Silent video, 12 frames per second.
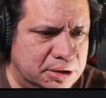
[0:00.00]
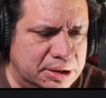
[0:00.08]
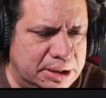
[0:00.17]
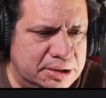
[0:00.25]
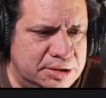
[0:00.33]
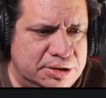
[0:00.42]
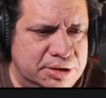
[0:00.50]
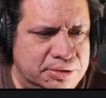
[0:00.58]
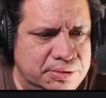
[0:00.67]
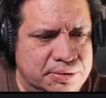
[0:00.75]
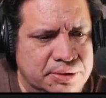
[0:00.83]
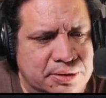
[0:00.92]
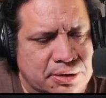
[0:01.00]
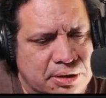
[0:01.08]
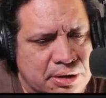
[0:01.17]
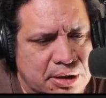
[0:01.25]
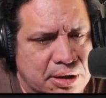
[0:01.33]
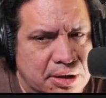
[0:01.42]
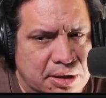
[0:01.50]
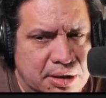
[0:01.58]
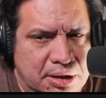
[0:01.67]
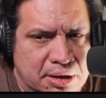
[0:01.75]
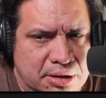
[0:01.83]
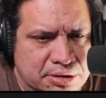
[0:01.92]
All right, so
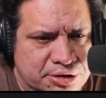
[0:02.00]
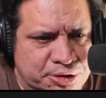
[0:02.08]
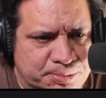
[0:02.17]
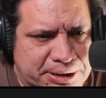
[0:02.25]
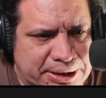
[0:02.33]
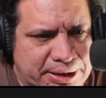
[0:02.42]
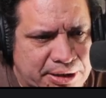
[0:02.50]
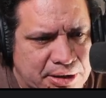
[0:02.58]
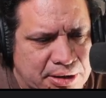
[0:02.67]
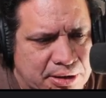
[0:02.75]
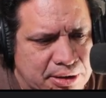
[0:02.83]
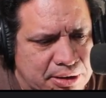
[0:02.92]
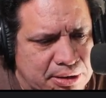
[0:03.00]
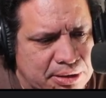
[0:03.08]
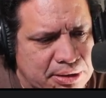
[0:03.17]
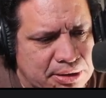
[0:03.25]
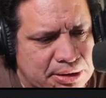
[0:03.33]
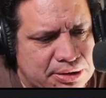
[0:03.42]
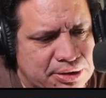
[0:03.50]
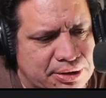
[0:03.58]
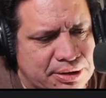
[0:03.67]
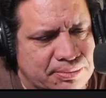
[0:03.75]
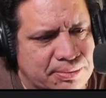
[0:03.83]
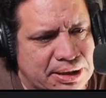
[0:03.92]
2-player. Let's
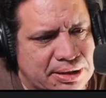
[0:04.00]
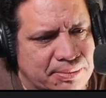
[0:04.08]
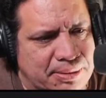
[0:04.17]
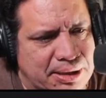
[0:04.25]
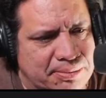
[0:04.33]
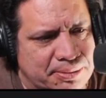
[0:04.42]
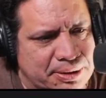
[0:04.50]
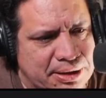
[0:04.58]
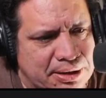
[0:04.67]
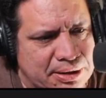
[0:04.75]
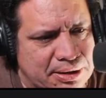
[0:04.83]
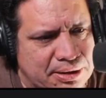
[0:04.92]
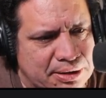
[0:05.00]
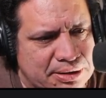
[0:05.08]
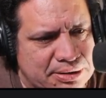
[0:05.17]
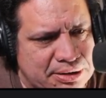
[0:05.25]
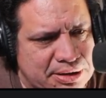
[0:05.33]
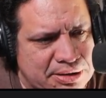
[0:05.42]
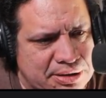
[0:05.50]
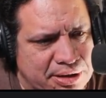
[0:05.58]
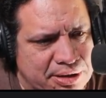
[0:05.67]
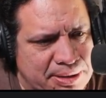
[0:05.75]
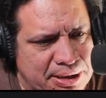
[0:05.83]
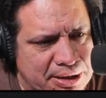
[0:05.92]
go ahead and make the map bigger because it doesn't
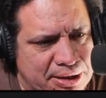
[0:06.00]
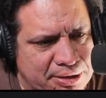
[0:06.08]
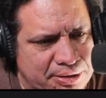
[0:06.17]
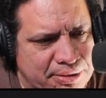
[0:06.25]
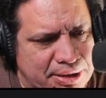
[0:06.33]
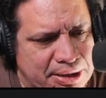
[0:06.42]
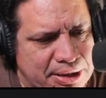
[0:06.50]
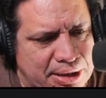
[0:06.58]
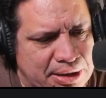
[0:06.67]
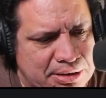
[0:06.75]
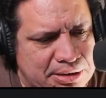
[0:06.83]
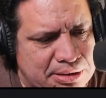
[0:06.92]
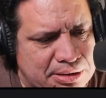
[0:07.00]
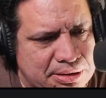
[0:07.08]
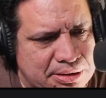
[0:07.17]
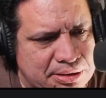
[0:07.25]
automatically do that yet.